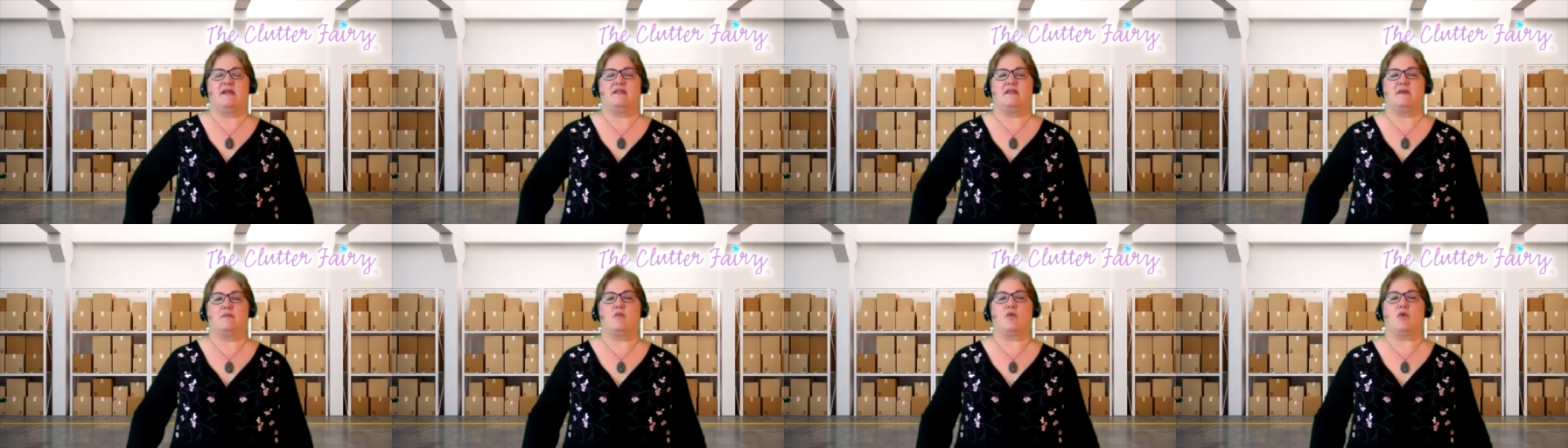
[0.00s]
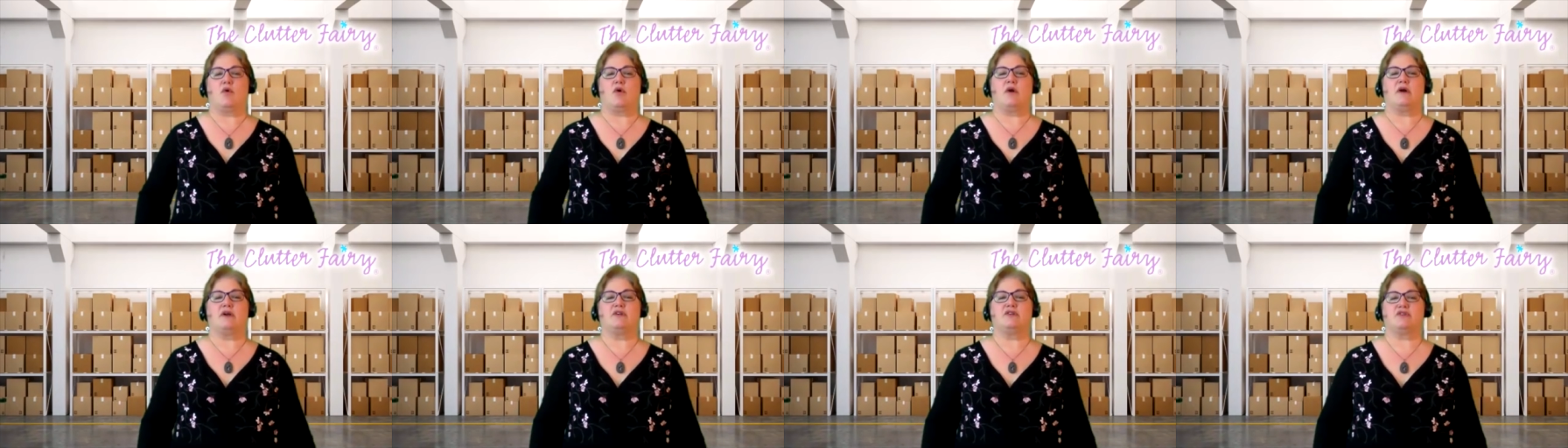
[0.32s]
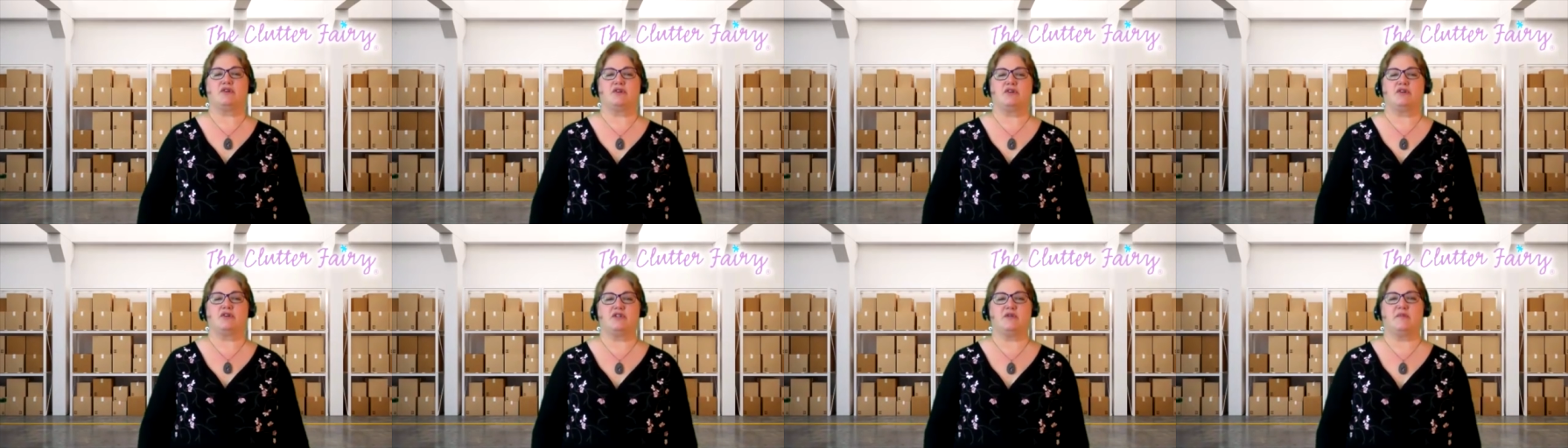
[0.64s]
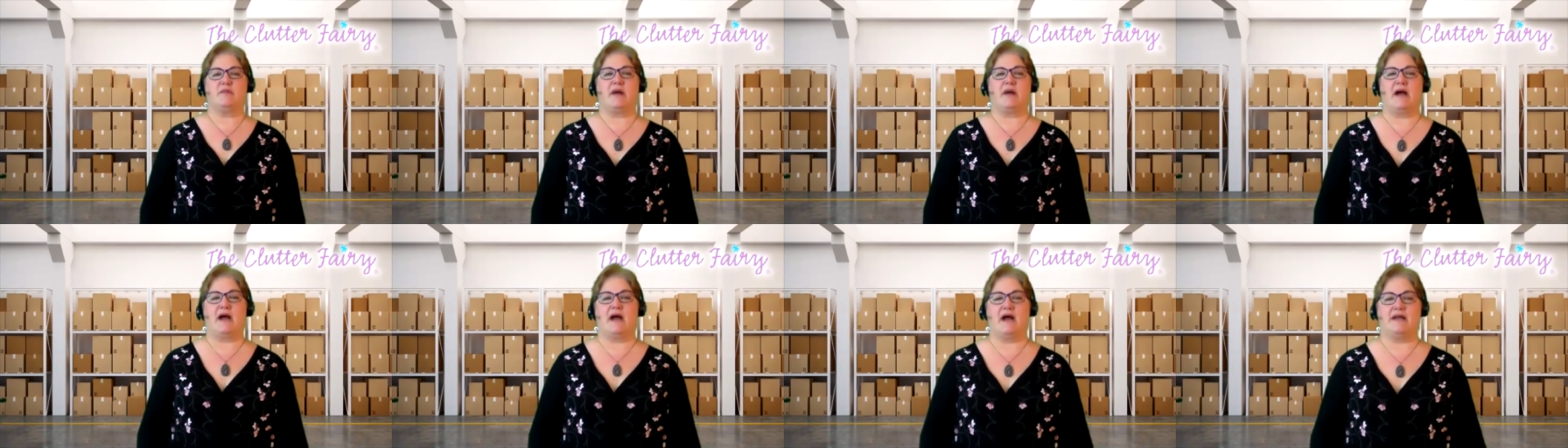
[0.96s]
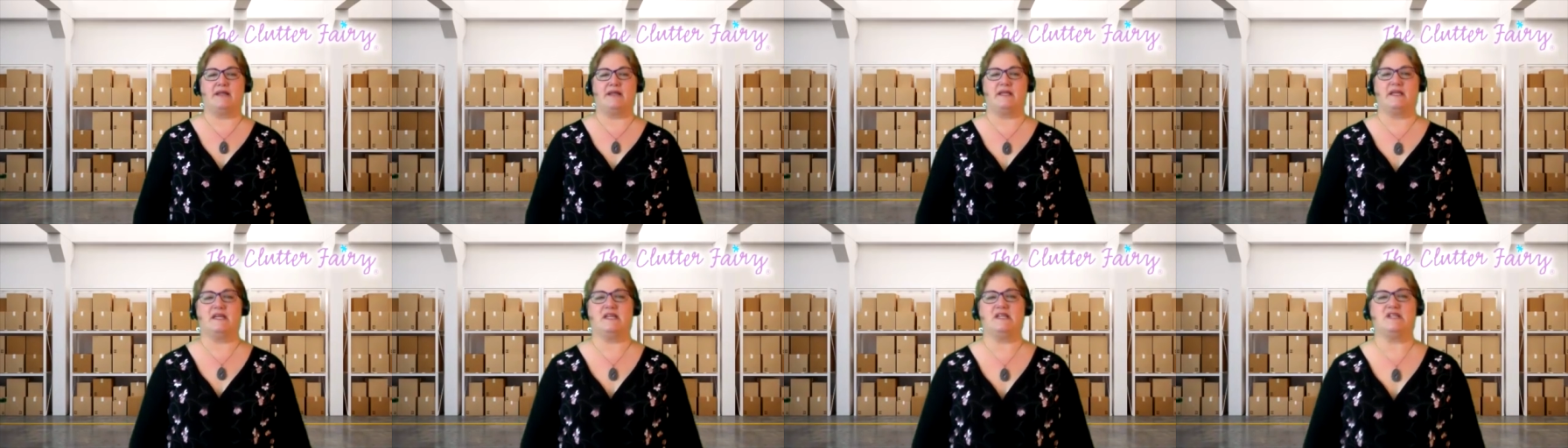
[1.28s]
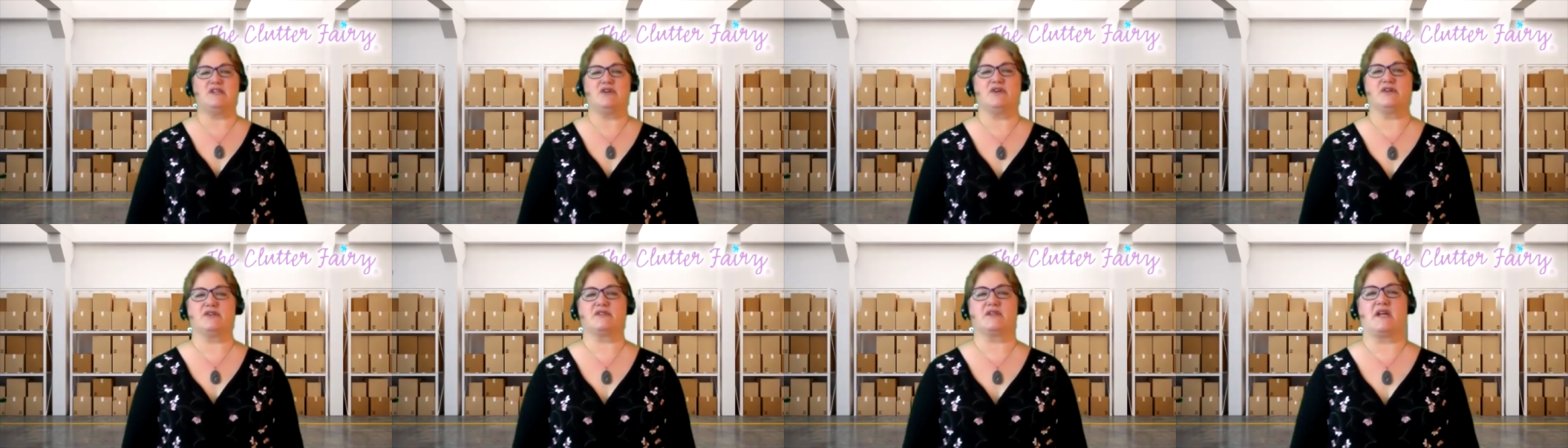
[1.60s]
the more insurance you buy, the
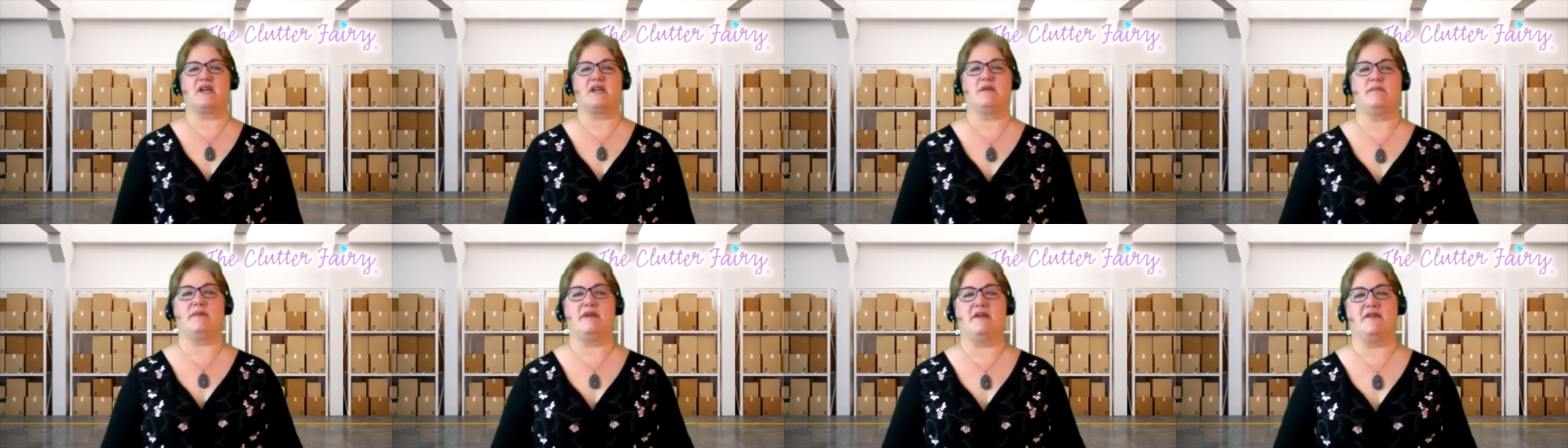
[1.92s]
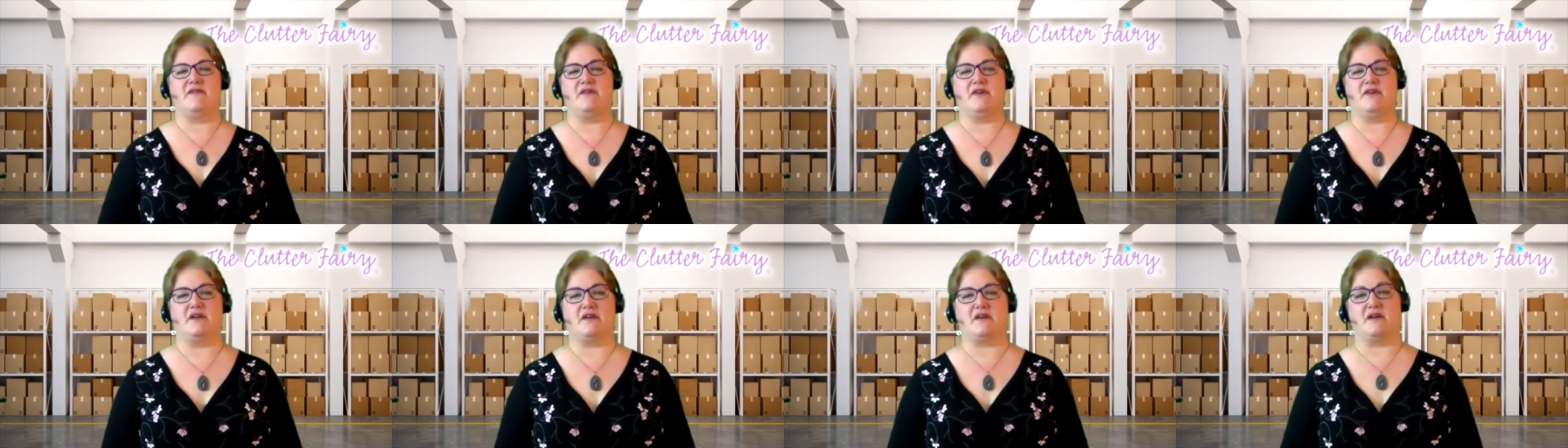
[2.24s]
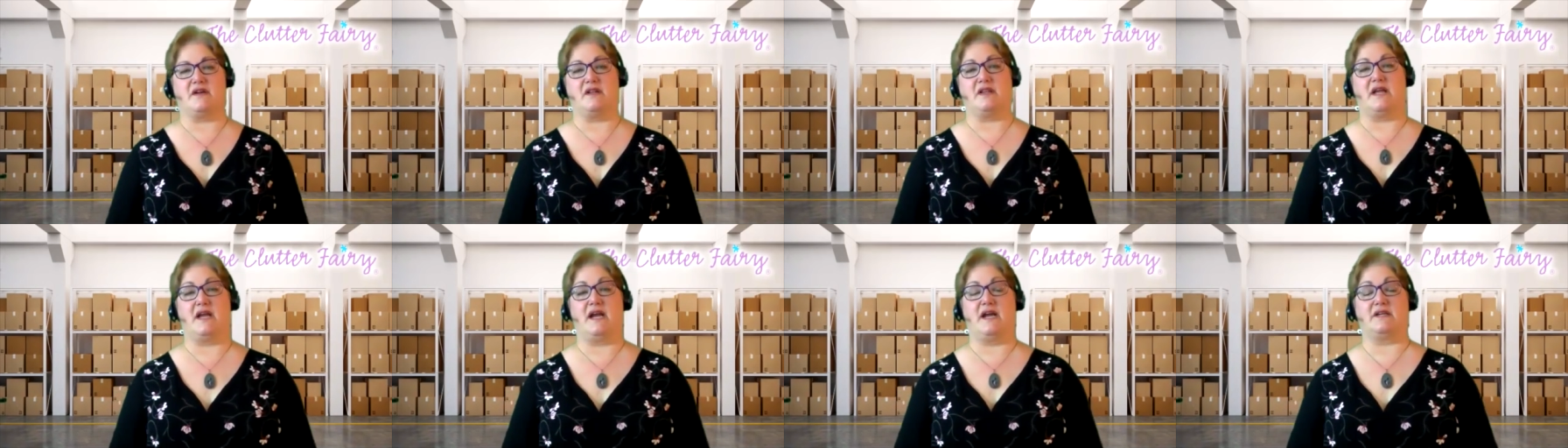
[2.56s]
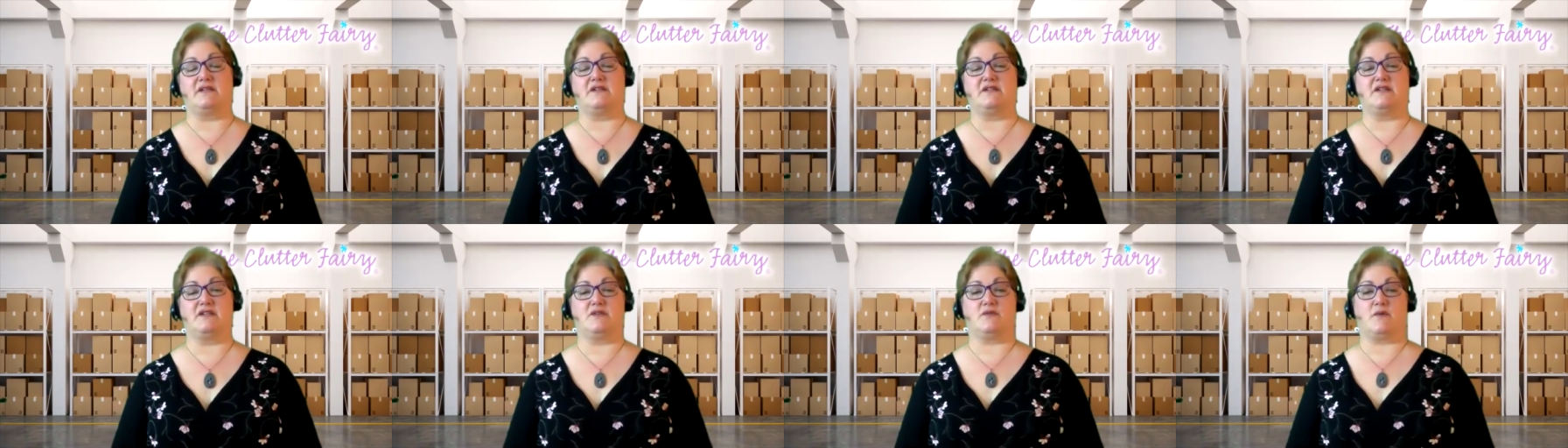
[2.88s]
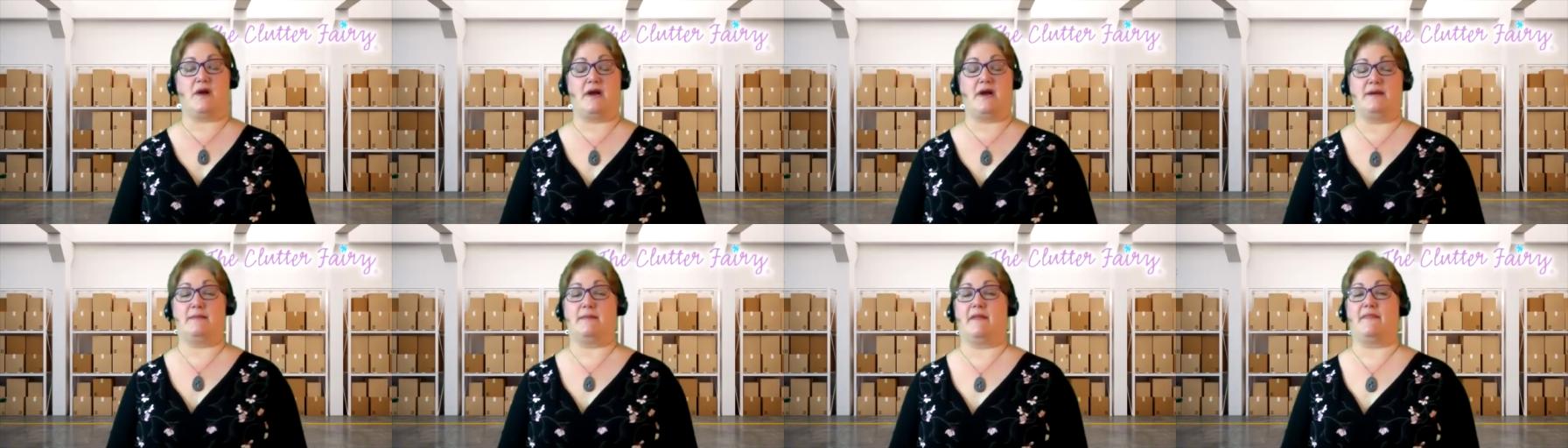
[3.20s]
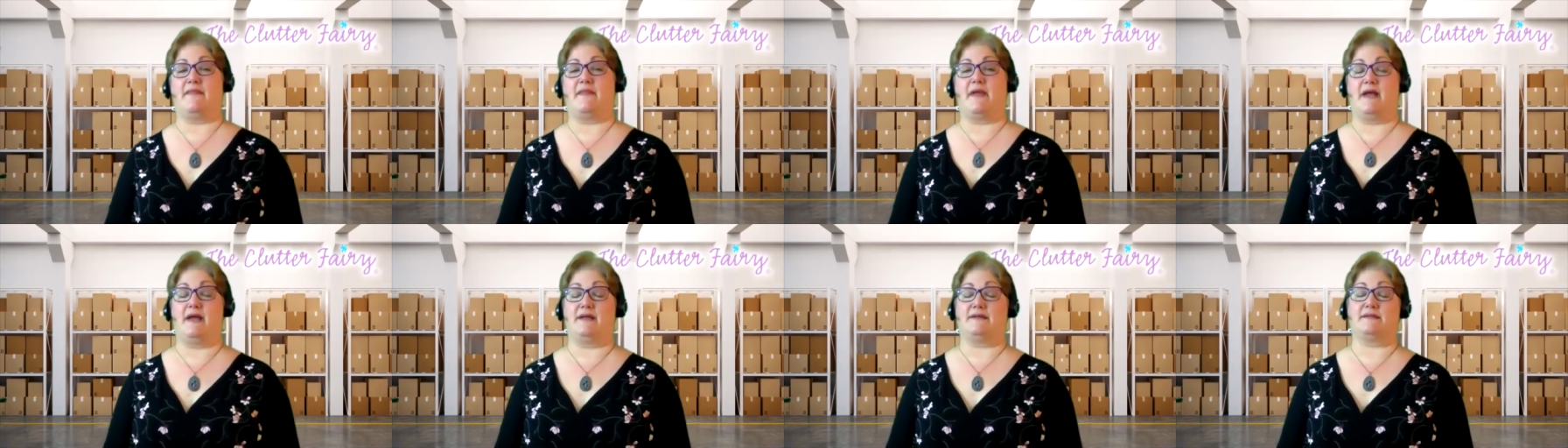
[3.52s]
easier it's going to be for you to collect. She's right
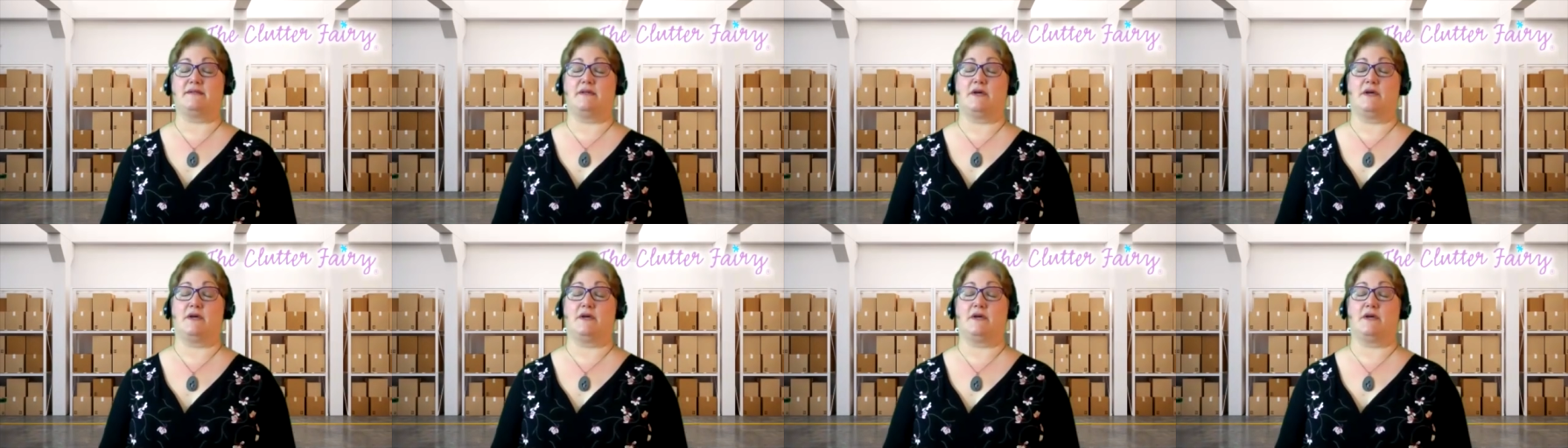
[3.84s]
about that.